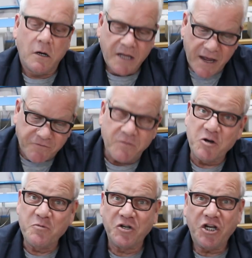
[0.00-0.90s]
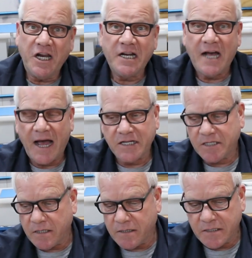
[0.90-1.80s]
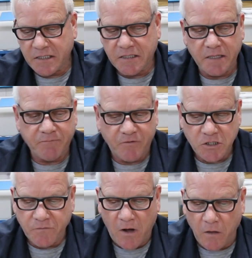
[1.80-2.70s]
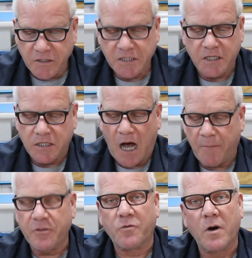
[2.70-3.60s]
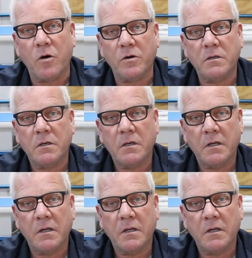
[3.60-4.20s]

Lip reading: Okay, for you machine guys, first of all, this is the top of the road.